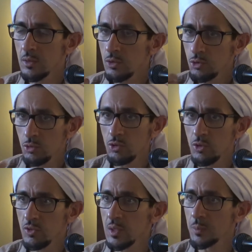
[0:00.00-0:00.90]
Shoes
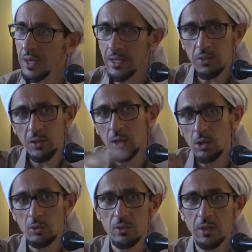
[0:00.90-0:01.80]
or slipper, anything
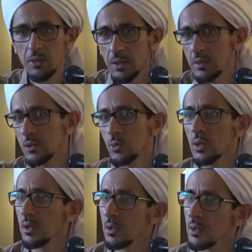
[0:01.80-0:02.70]
closed, anything that
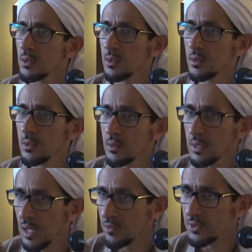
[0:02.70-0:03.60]
will
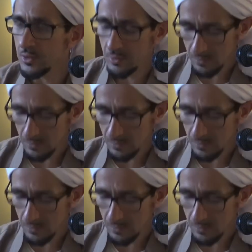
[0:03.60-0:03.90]
cover.